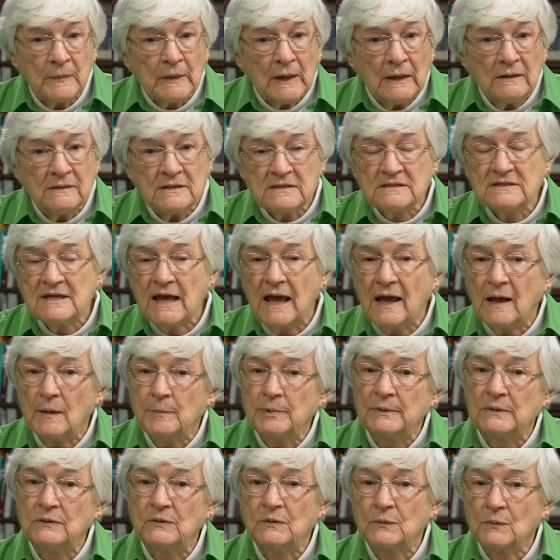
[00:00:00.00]
This
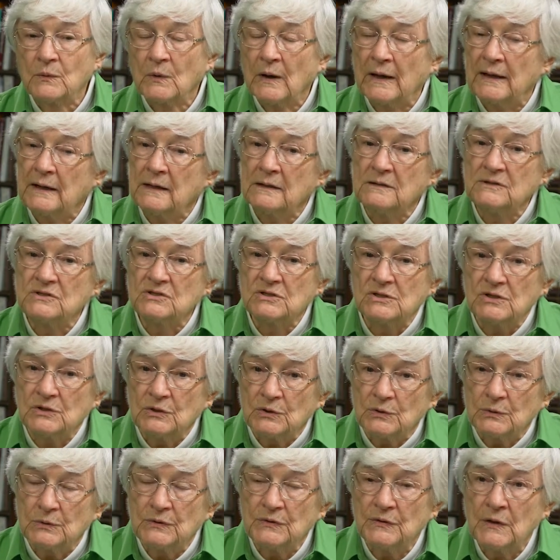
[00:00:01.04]
happened right in
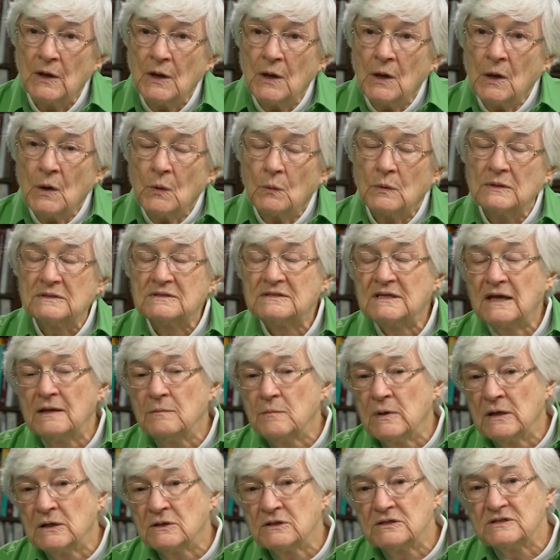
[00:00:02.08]
Duluth when St.
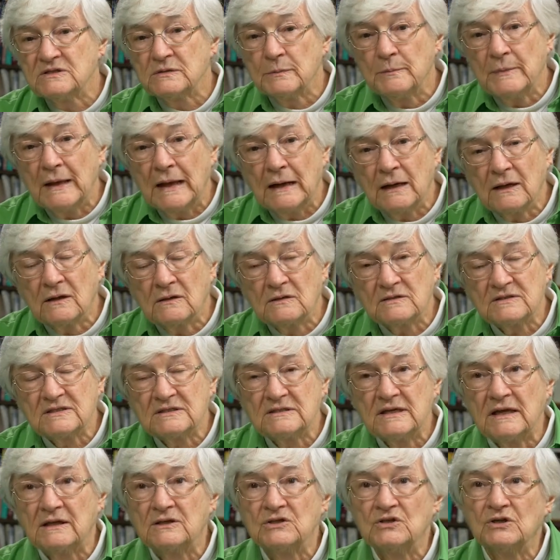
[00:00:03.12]
Mary's Medical
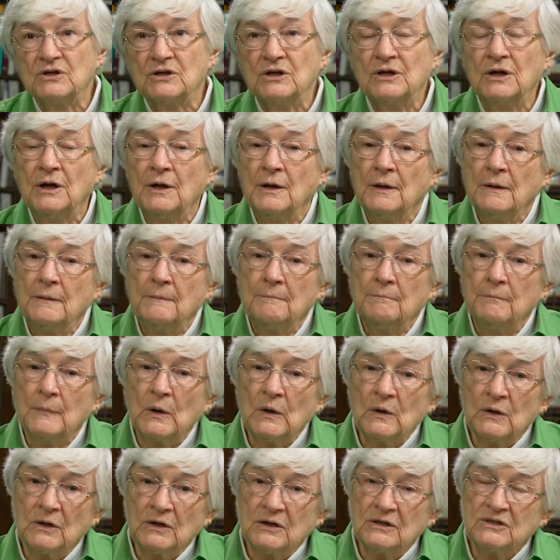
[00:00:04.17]
Center
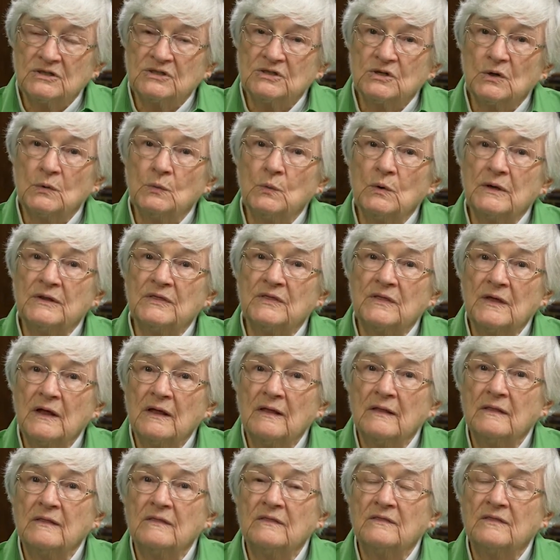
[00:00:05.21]
merged with
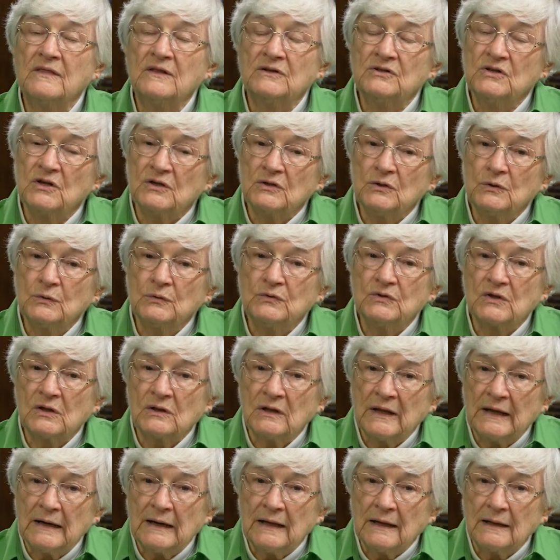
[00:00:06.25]
the Duluth
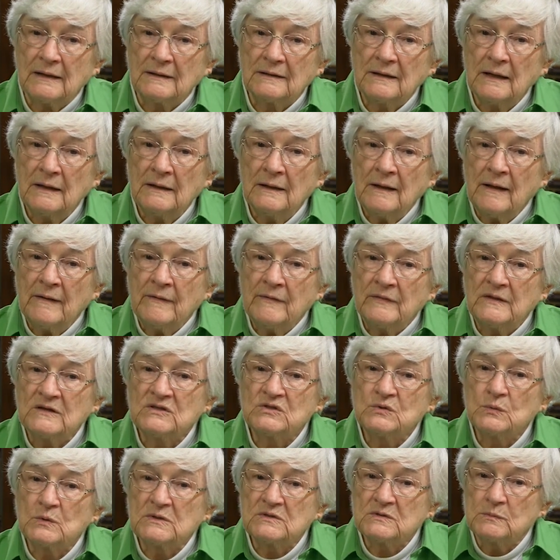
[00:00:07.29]
Clinic.
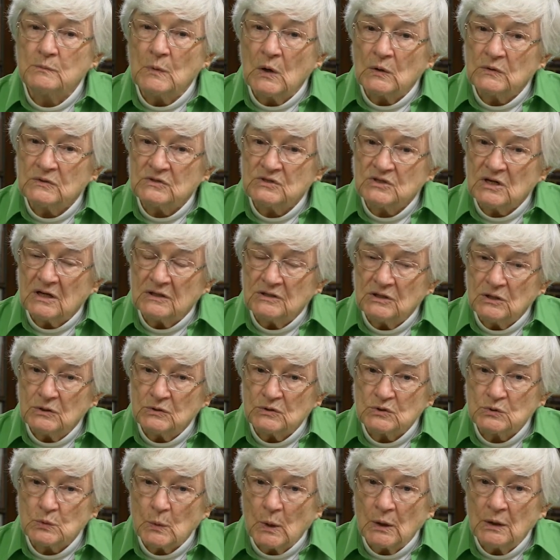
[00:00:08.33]
This was most
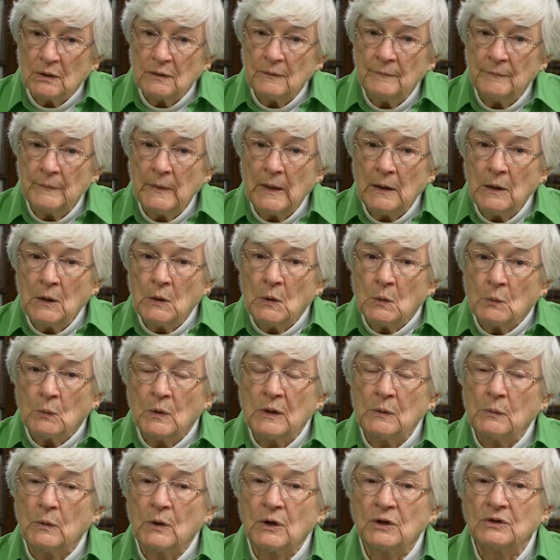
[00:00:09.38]
unusual. We
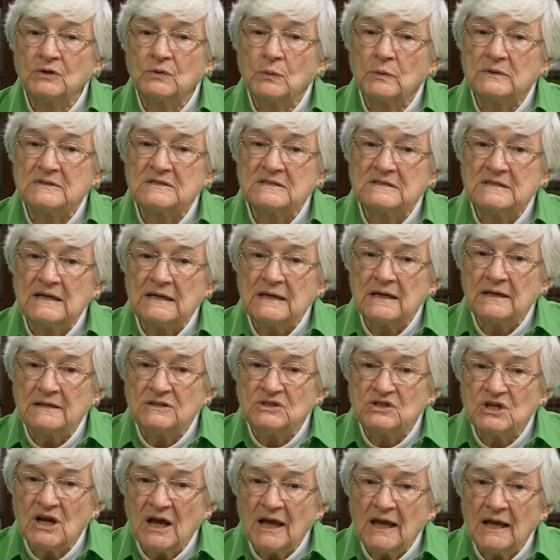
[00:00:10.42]
worked with
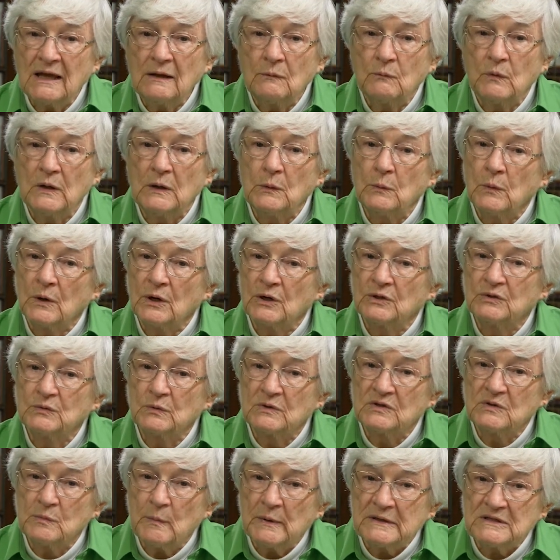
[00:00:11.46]
CHA, we worked
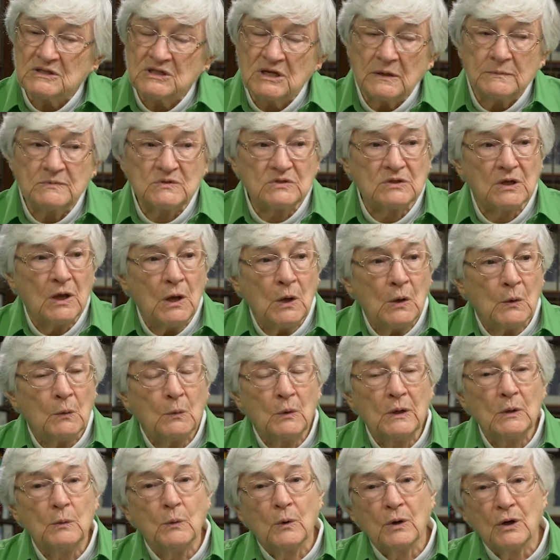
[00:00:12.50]
with bishops,
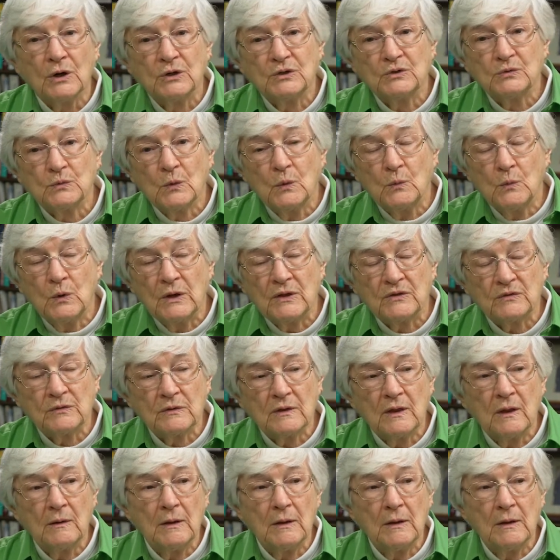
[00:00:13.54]
we worked with